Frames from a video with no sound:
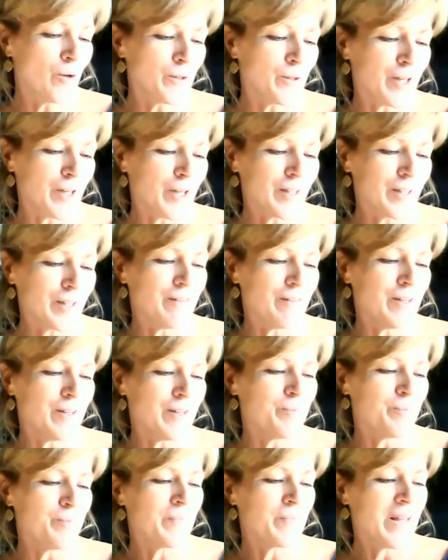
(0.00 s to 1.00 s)
with Young
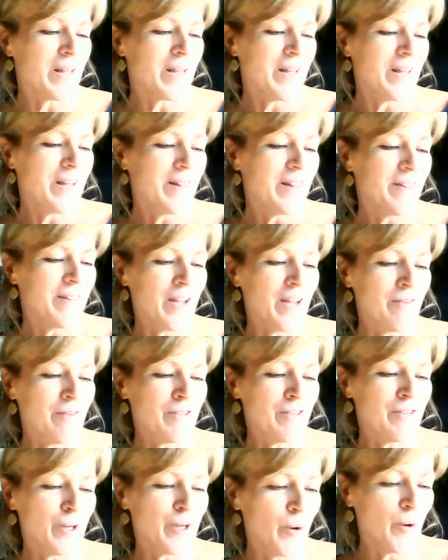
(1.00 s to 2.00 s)
Living, the
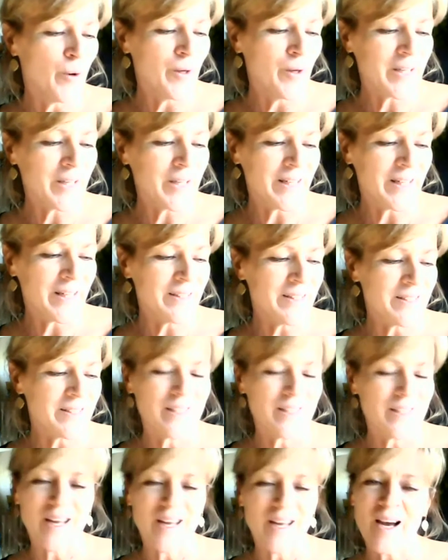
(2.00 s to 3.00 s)
Everyday Oil Kit
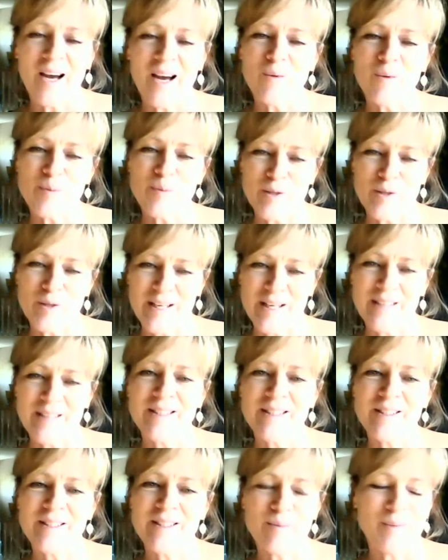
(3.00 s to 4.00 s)
was
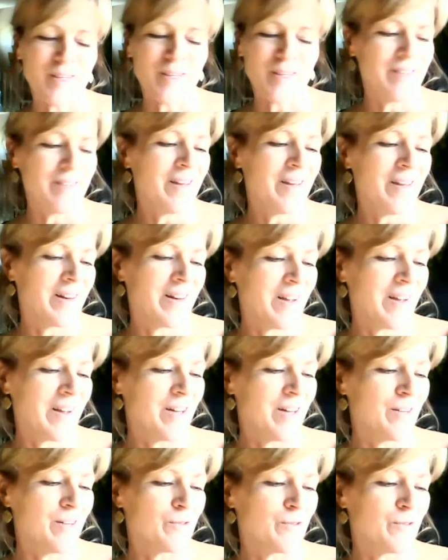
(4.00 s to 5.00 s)
presented to me and
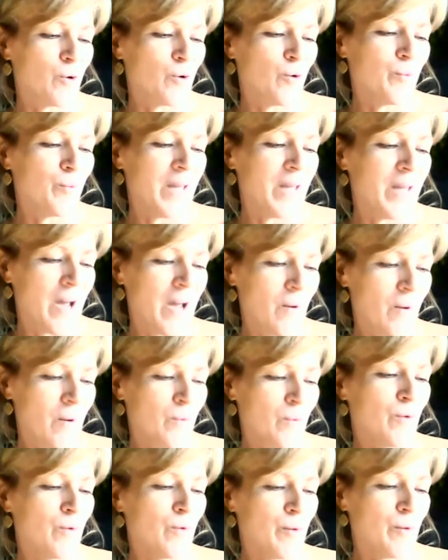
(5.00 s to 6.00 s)
kind of told me how it
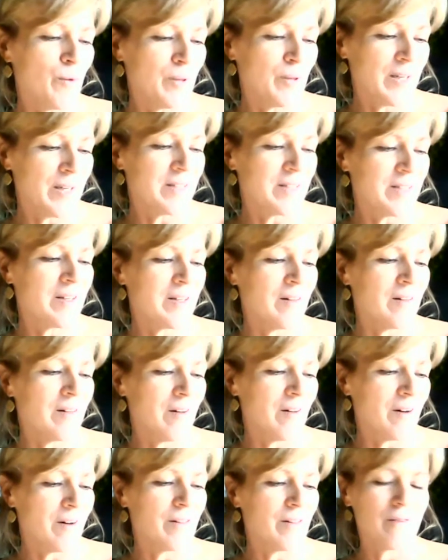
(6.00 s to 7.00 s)
would replace a
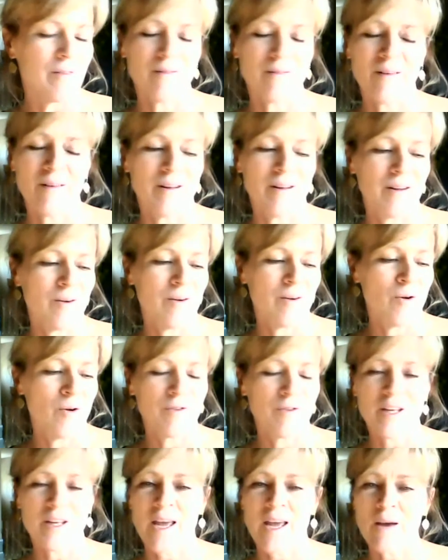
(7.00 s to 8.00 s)
lot of the
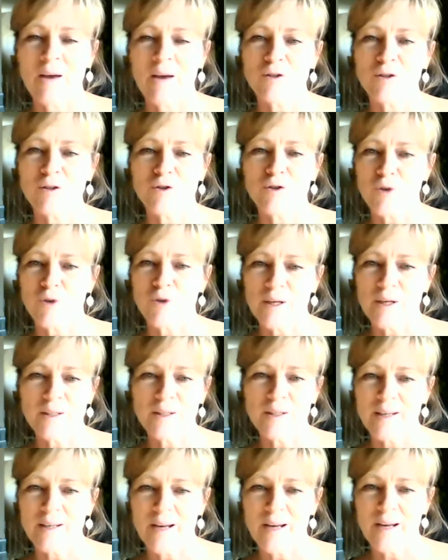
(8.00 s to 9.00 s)
over-the-counter drugs
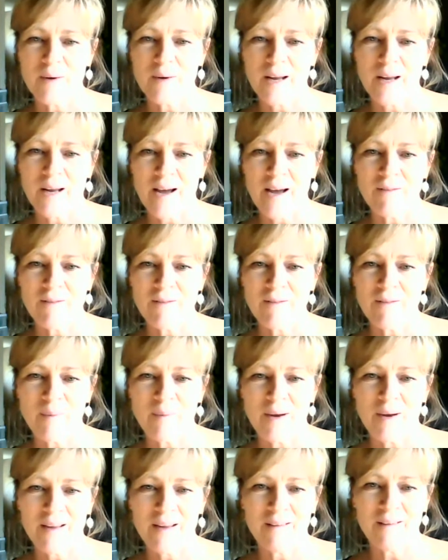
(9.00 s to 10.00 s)
that I would have in
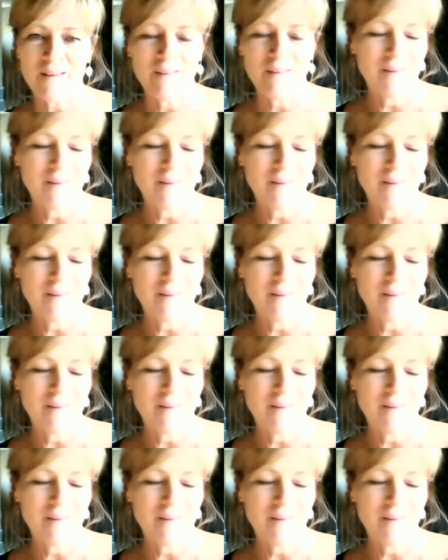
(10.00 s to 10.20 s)
my